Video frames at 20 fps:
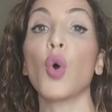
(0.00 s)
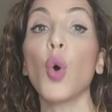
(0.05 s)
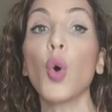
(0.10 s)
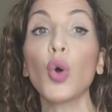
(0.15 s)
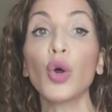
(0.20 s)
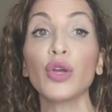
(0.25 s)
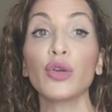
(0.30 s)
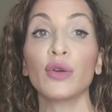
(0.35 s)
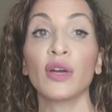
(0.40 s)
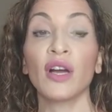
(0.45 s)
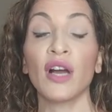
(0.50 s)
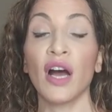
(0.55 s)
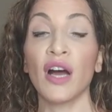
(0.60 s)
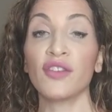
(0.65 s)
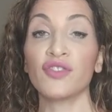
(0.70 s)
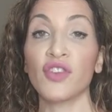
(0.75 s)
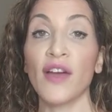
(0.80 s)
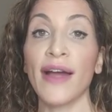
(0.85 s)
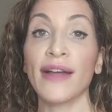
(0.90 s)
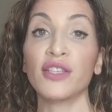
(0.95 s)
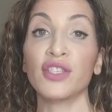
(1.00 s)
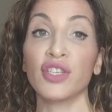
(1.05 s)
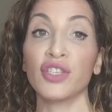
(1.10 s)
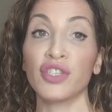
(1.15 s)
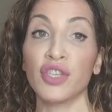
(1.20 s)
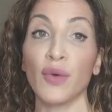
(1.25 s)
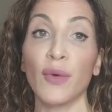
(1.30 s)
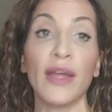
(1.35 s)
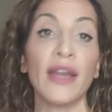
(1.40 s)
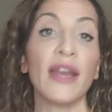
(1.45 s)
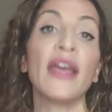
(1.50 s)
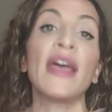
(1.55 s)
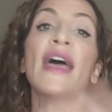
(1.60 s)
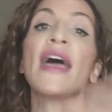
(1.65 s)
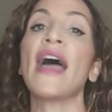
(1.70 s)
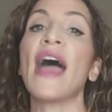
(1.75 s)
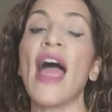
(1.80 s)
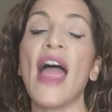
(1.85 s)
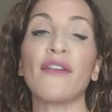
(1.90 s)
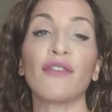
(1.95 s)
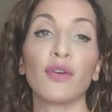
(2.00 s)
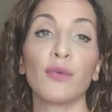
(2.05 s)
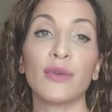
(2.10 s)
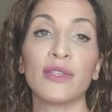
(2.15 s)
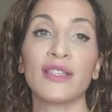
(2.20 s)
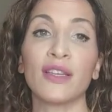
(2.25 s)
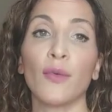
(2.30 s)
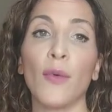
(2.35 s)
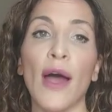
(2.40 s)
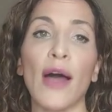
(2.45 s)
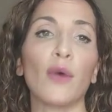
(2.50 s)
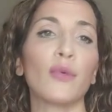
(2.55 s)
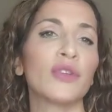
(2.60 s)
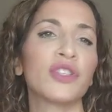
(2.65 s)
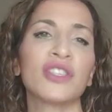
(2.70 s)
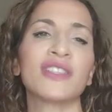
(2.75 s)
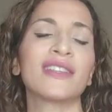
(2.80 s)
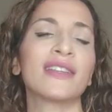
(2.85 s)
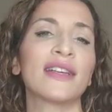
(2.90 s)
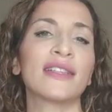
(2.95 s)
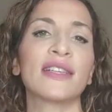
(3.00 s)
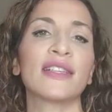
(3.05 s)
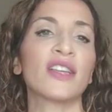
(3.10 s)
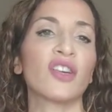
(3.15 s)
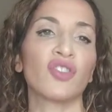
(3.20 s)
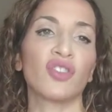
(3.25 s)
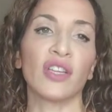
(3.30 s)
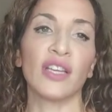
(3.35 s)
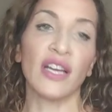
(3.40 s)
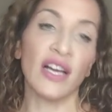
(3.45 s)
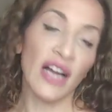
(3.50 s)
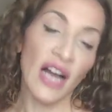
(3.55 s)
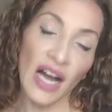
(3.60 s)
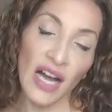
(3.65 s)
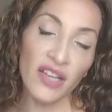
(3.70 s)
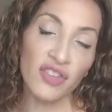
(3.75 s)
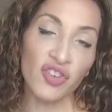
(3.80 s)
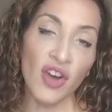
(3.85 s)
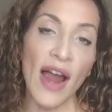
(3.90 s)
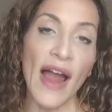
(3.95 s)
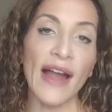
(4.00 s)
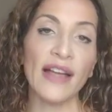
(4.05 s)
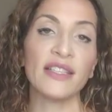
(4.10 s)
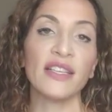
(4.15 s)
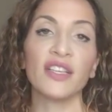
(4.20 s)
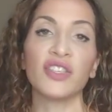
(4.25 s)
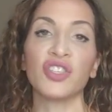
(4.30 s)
or you can contract to do it every once in a while, which isn't necessarily a contract.